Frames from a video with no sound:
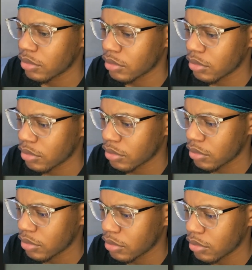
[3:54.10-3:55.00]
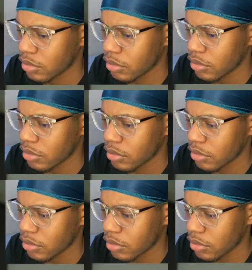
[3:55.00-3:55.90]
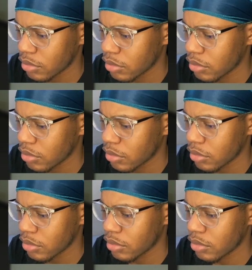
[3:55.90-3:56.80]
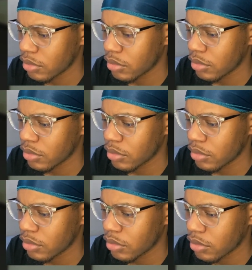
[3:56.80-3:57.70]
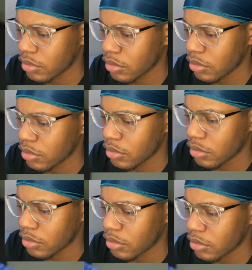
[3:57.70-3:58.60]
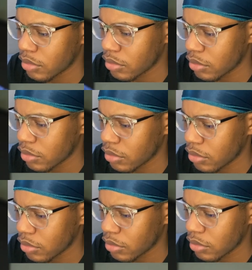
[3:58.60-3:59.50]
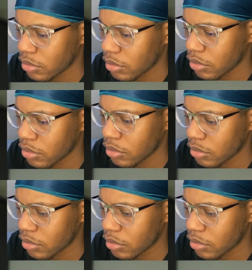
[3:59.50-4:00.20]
The person shown says nothing.